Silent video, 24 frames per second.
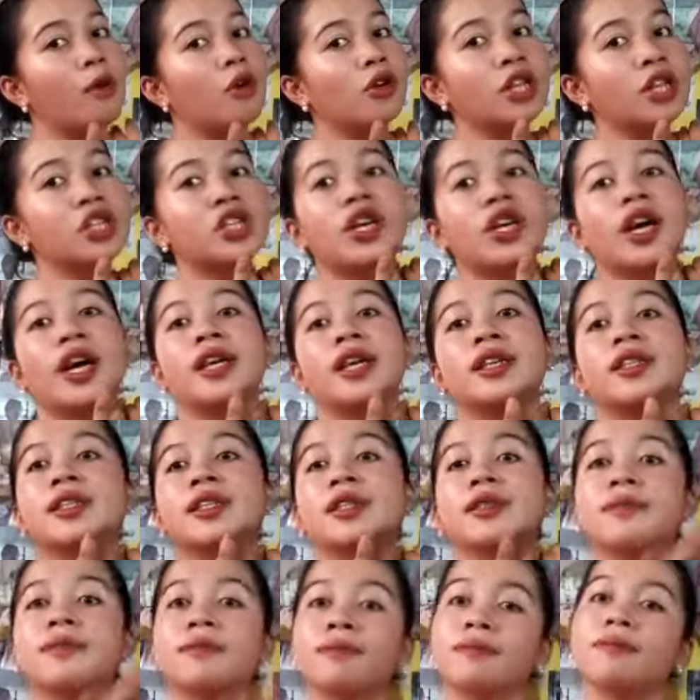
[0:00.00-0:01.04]
mauna siya,
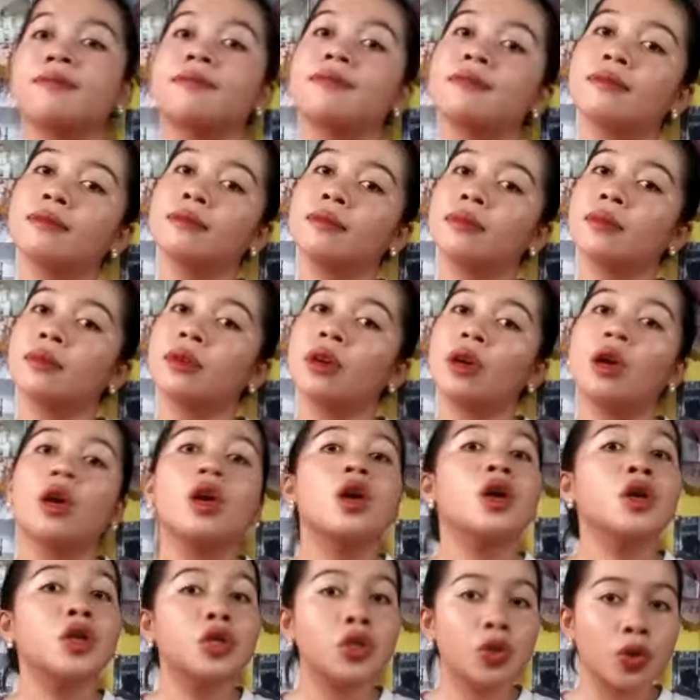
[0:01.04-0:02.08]
guys.
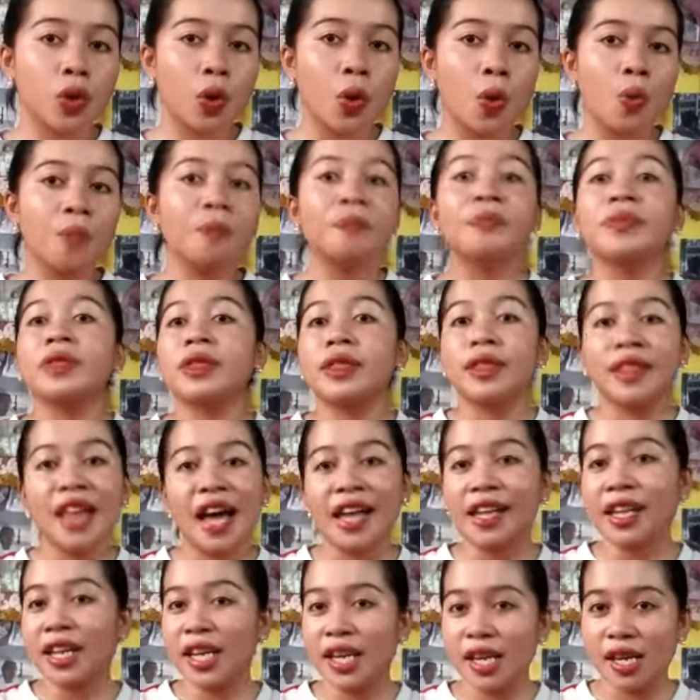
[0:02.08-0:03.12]
So,
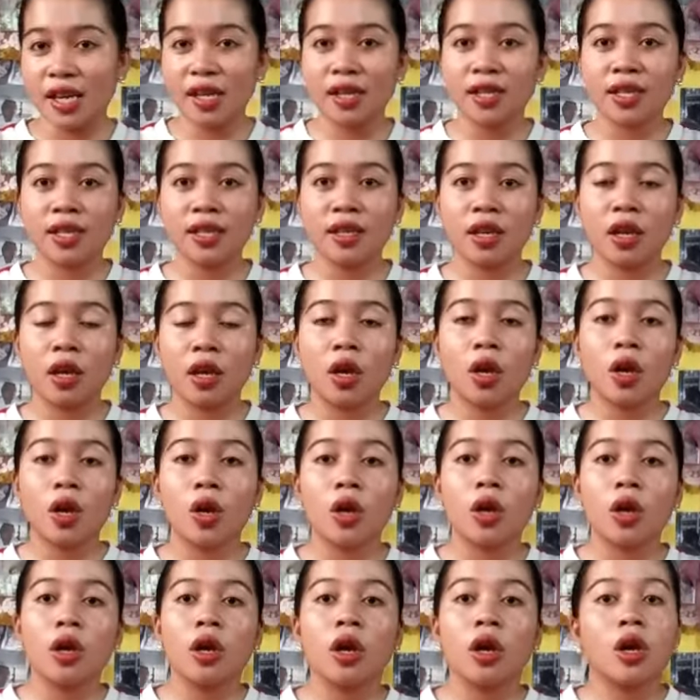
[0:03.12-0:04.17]
that is
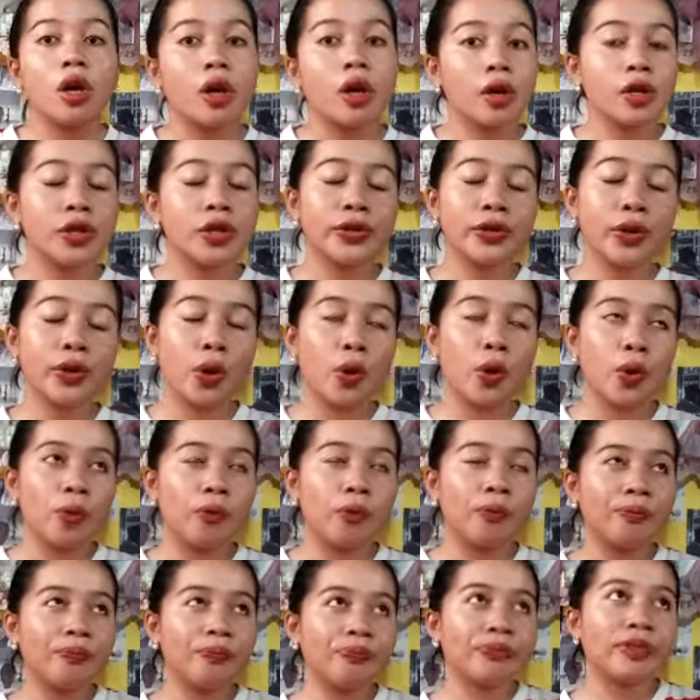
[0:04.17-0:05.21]

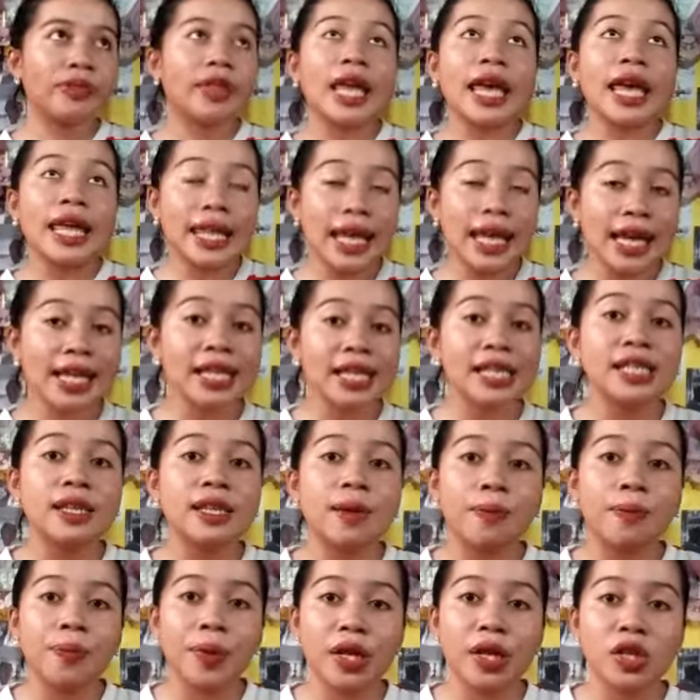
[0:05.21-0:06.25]

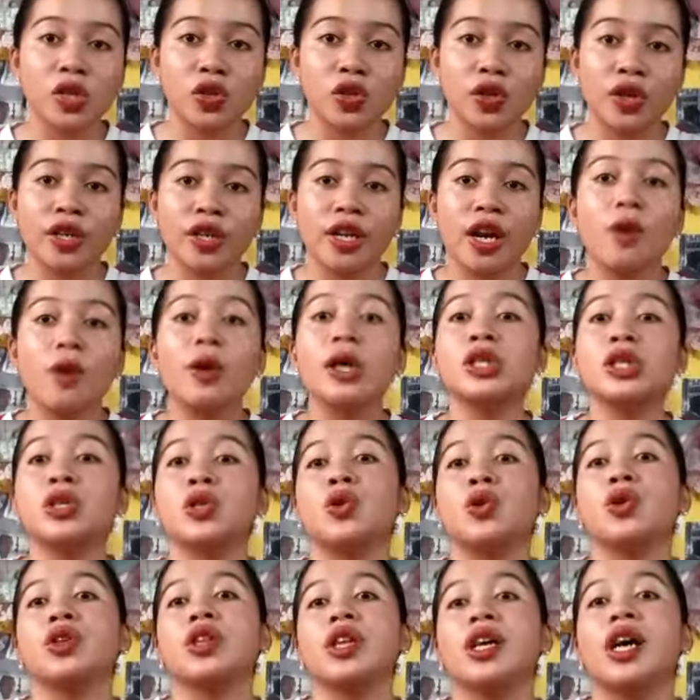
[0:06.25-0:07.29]
the picture na kung
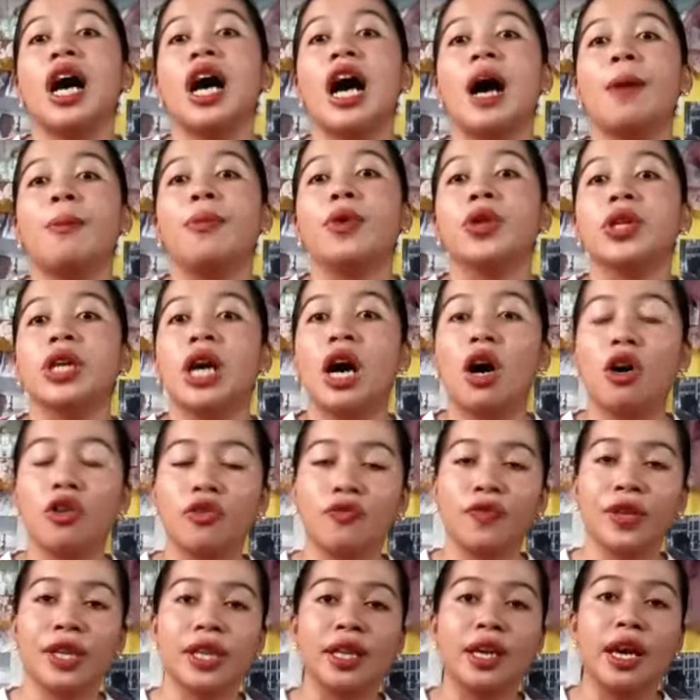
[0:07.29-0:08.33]
gusto ko tagahapon ng
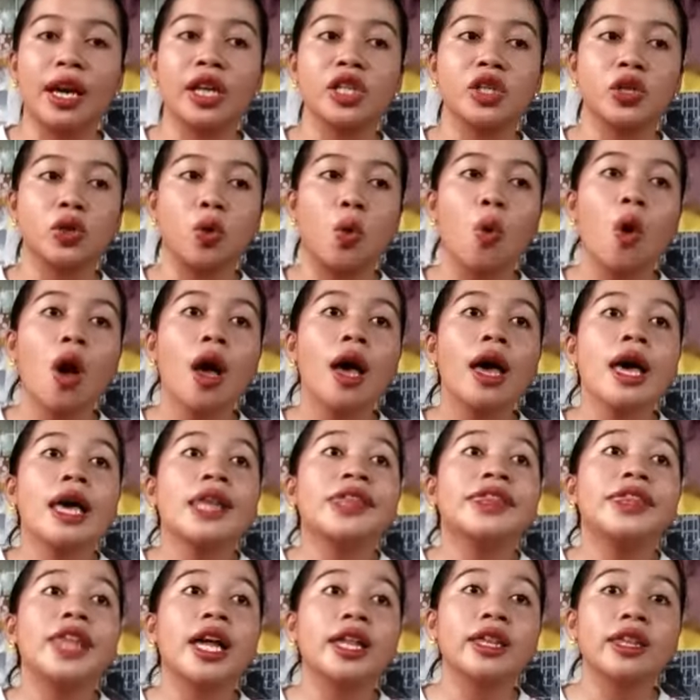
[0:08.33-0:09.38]
outfit, guys. So,
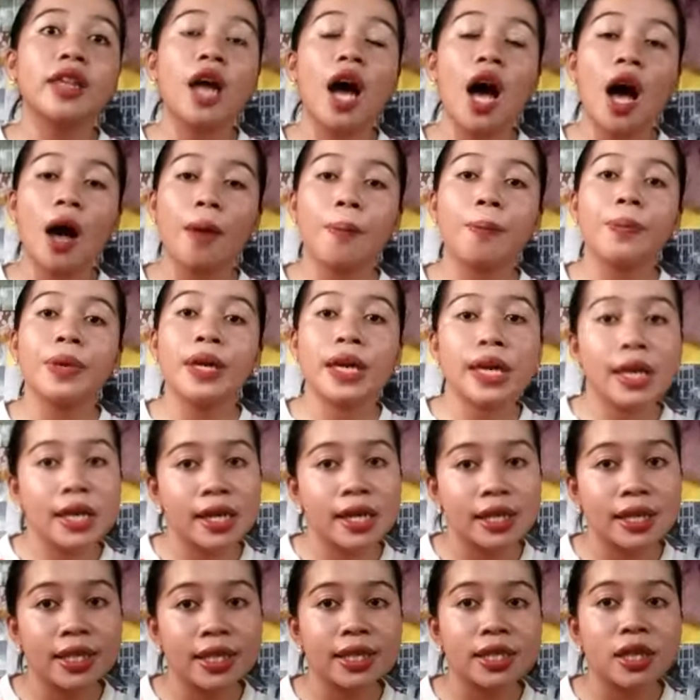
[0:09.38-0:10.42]
the top
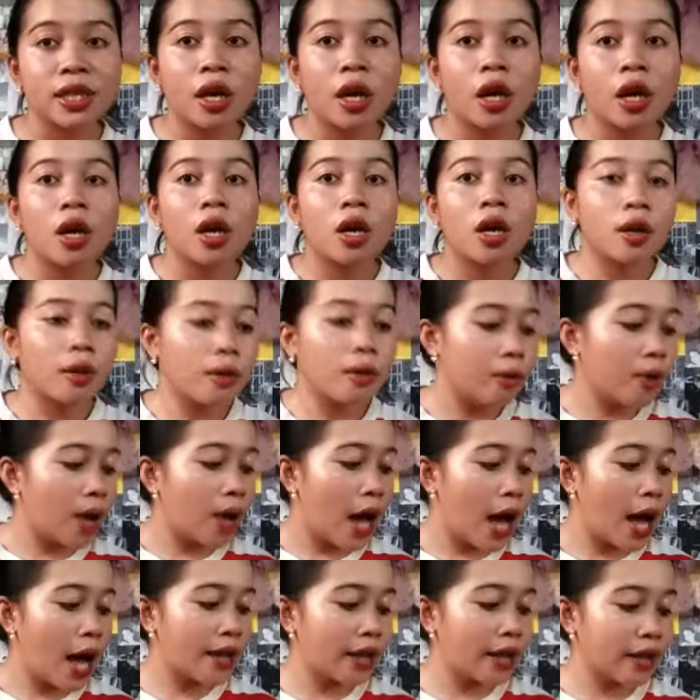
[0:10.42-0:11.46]
is
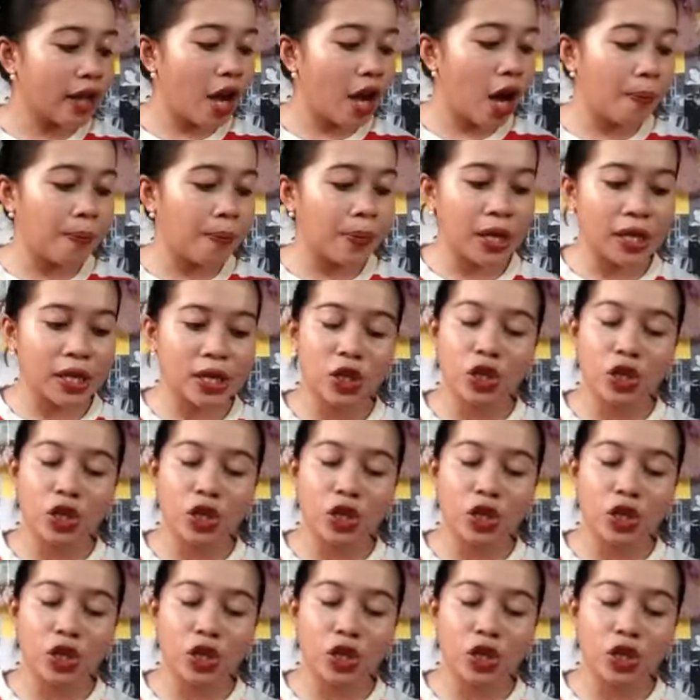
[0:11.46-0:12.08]
35